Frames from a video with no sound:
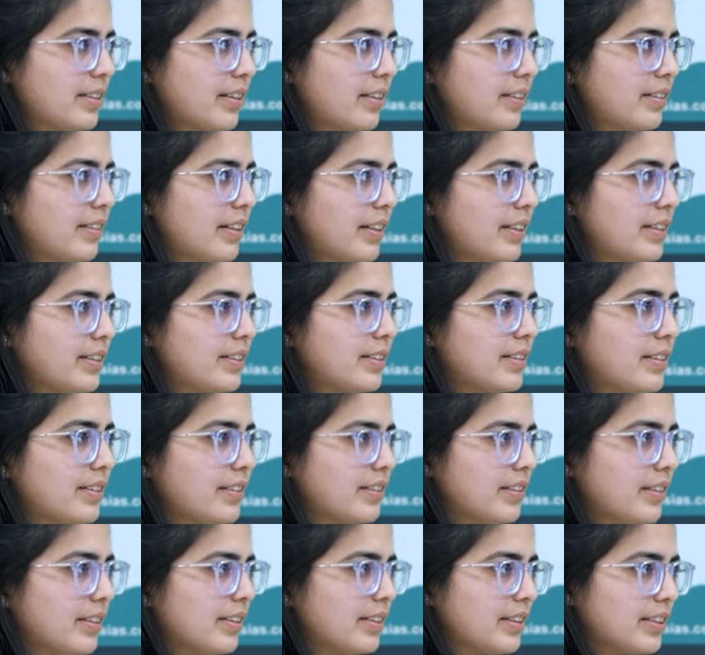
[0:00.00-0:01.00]
sir. There is
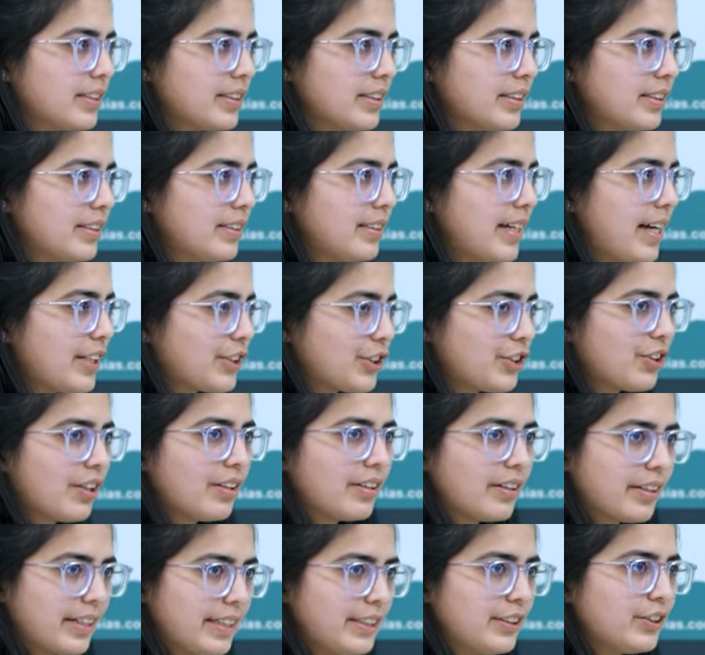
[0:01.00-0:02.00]
the
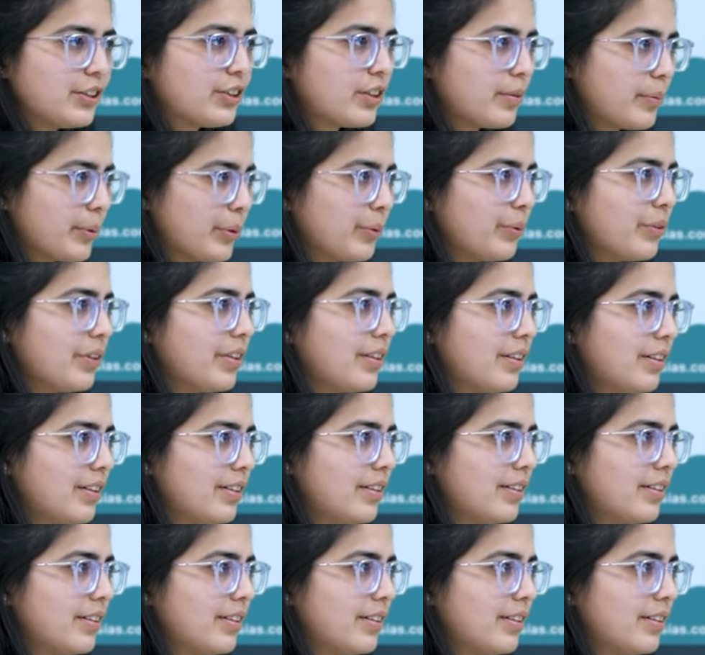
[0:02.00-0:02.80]
National Green Tribunal.